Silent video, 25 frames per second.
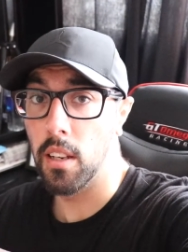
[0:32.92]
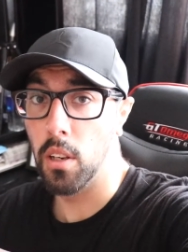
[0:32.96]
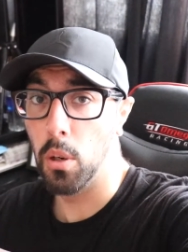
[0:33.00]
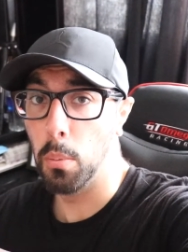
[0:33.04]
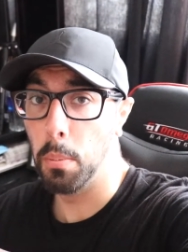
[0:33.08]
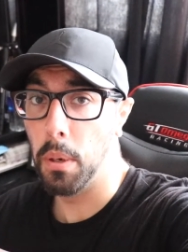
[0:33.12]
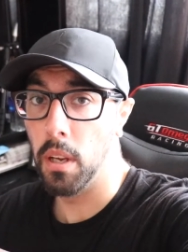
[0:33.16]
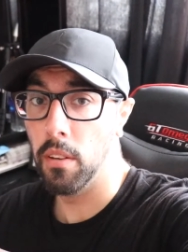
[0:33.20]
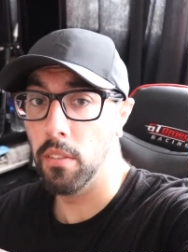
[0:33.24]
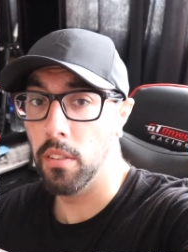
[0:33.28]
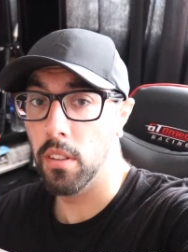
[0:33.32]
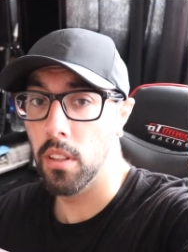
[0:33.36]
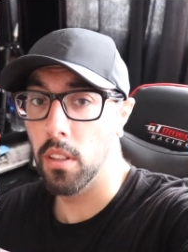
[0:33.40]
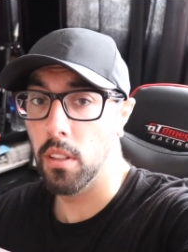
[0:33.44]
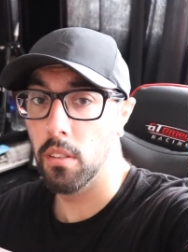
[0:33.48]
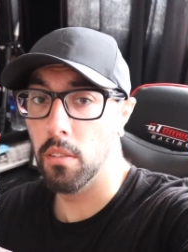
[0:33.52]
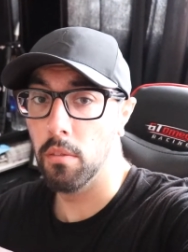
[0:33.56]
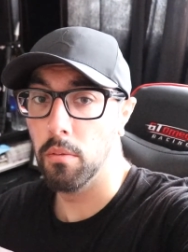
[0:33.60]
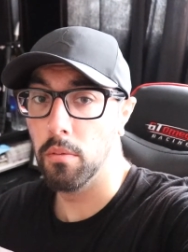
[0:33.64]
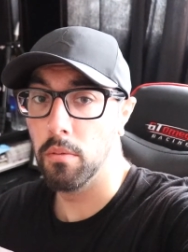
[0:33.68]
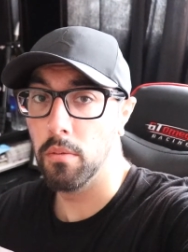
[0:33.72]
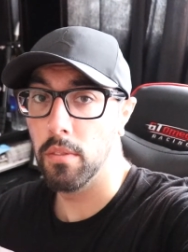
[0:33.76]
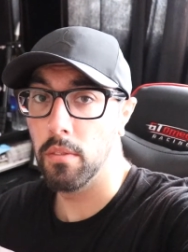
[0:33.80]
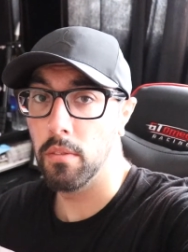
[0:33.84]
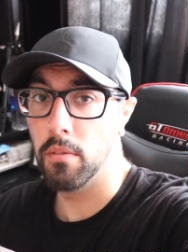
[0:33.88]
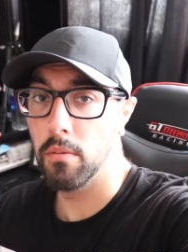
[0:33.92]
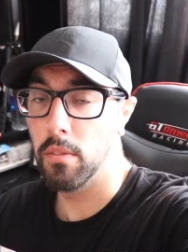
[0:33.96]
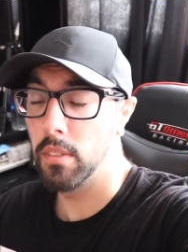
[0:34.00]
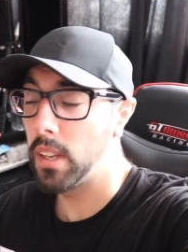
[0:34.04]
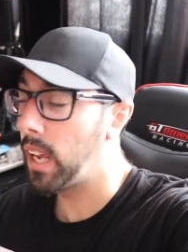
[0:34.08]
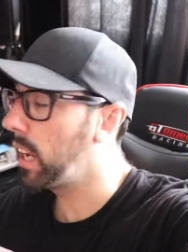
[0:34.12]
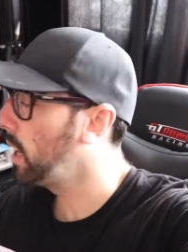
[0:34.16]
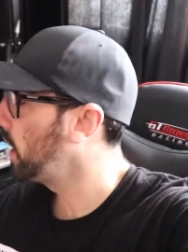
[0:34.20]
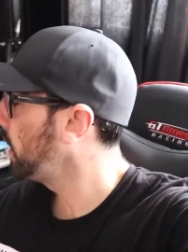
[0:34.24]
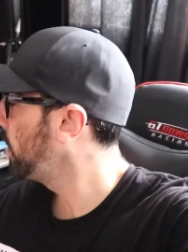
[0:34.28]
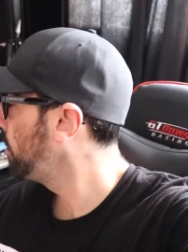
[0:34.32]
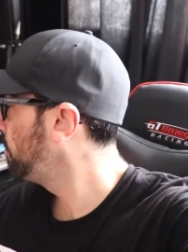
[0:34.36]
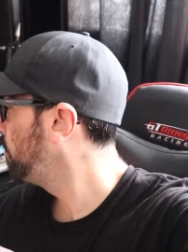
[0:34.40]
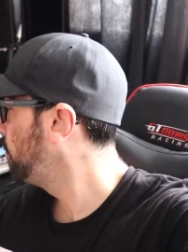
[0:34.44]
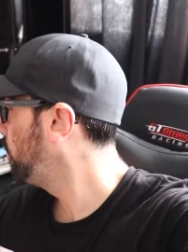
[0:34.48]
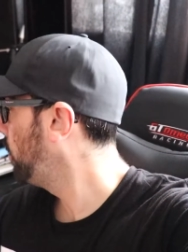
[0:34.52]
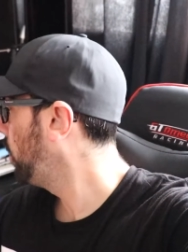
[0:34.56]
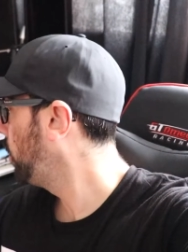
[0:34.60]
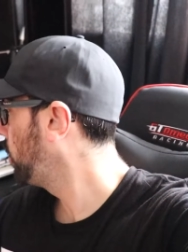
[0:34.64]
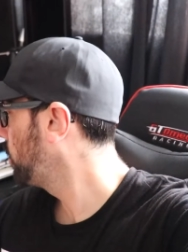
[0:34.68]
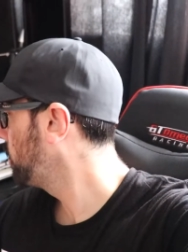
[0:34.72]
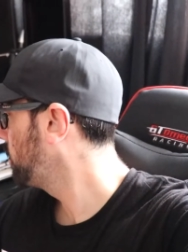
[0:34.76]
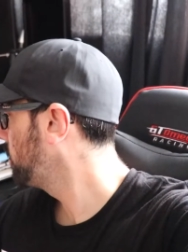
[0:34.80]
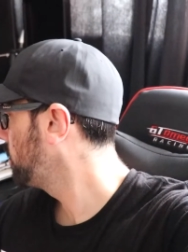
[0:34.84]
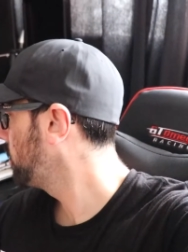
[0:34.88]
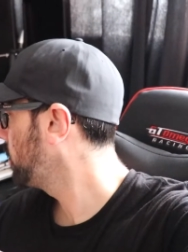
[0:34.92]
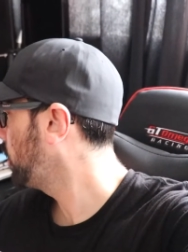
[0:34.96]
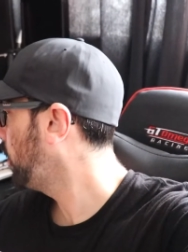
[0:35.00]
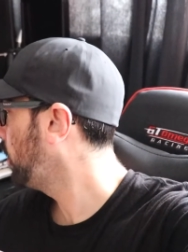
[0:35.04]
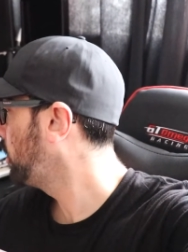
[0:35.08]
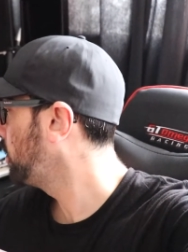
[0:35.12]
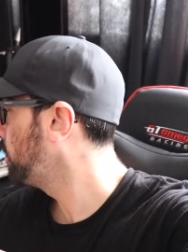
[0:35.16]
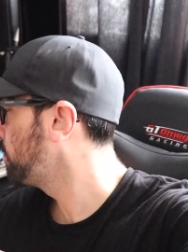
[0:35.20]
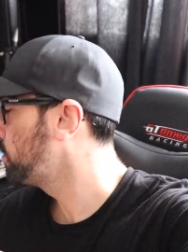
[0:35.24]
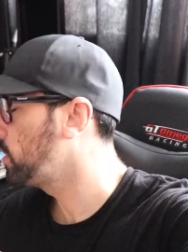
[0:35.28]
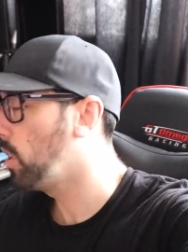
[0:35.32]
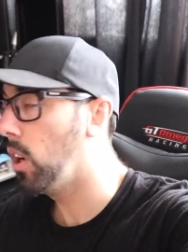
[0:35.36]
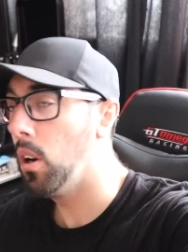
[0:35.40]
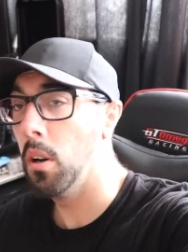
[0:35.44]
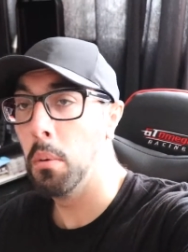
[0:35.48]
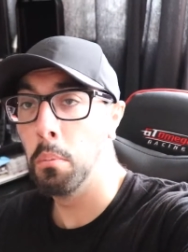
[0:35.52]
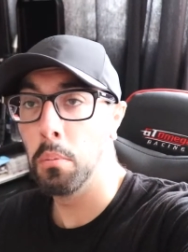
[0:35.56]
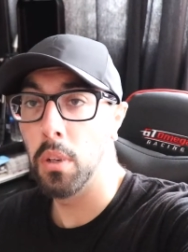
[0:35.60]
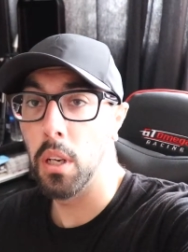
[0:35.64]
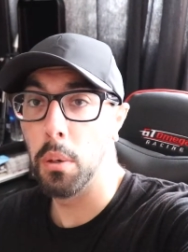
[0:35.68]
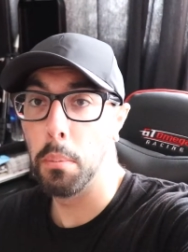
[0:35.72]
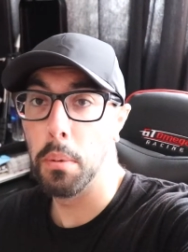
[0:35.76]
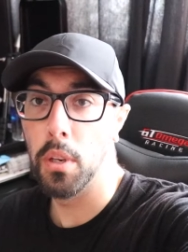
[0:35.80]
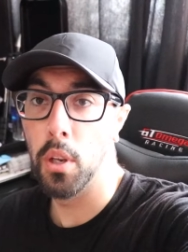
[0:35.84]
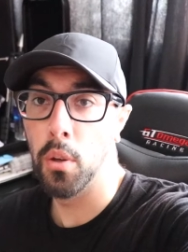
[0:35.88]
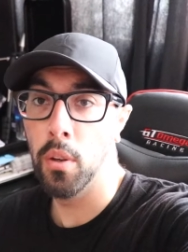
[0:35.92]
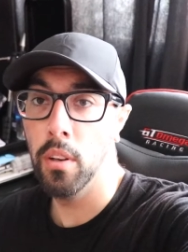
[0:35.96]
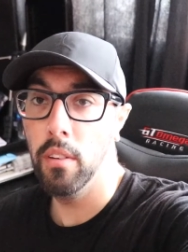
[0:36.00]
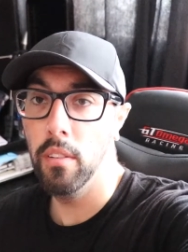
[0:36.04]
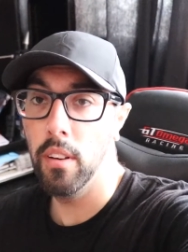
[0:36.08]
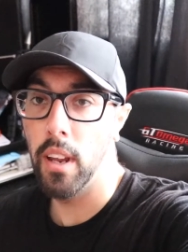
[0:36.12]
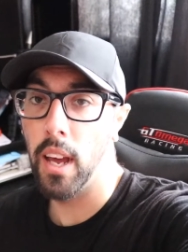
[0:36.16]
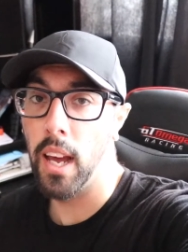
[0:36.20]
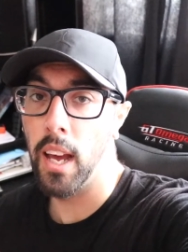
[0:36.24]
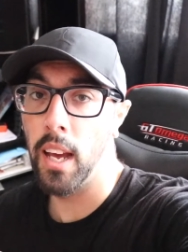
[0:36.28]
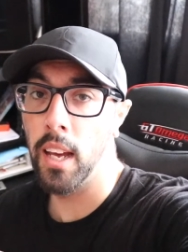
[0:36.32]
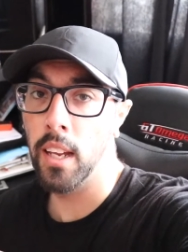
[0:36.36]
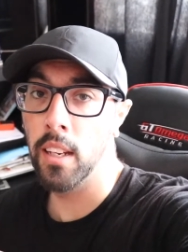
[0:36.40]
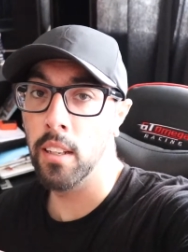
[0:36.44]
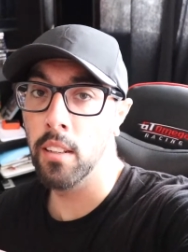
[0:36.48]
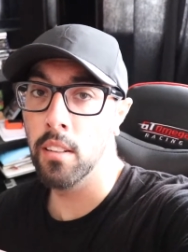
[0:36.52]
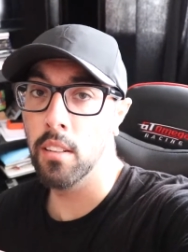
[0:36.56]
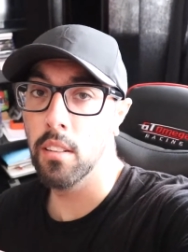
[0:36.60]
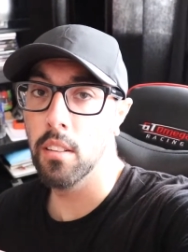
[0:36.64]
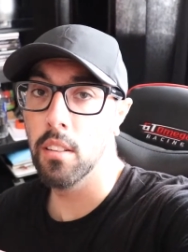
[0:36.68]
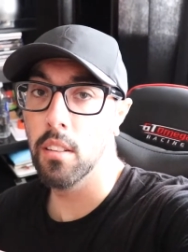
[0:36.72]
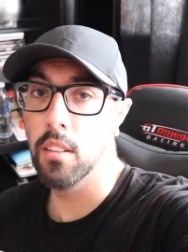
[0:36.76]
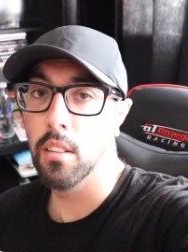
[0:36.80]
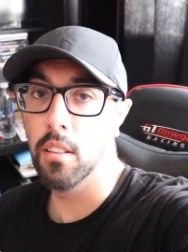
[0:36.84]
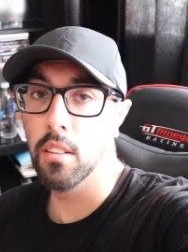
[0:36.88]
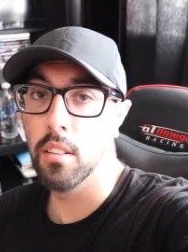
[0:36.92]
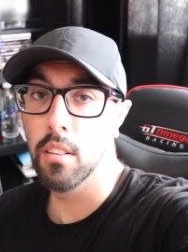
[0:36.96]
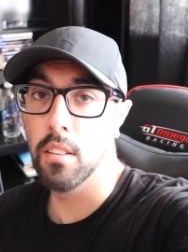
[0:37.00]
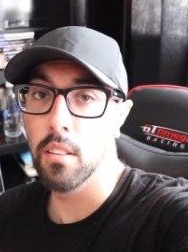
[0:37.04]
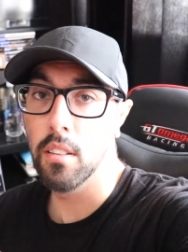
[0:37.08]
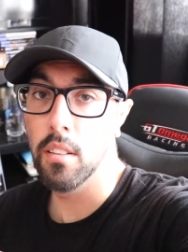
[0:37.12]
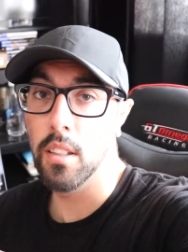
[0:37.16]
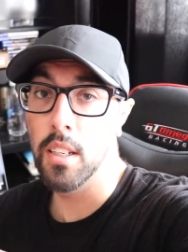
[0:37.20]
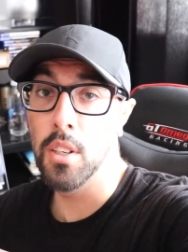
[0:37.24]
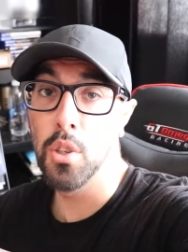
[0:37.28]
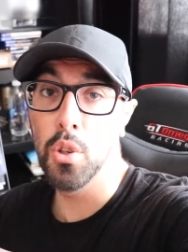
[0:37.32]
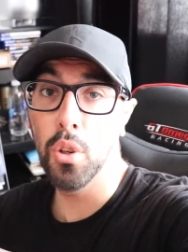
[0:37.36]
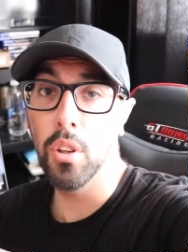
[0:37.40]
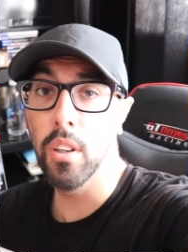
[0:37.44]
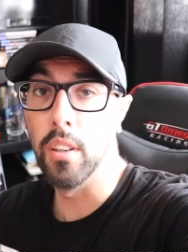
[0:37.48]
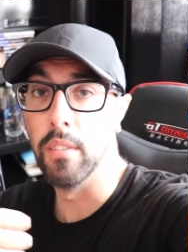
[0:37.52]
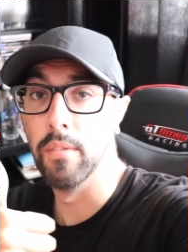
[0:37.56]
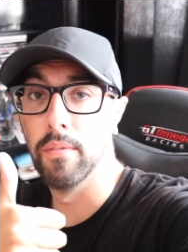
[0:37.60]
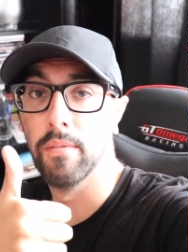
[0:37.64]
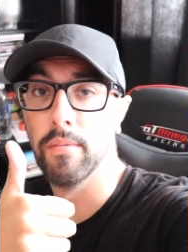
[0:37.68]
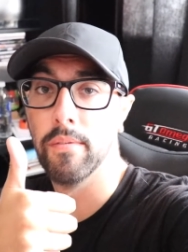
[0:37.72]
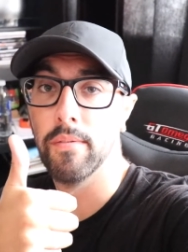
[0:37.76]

little bit of a daily vlog kind of style I'm going to be doing, and enjoy!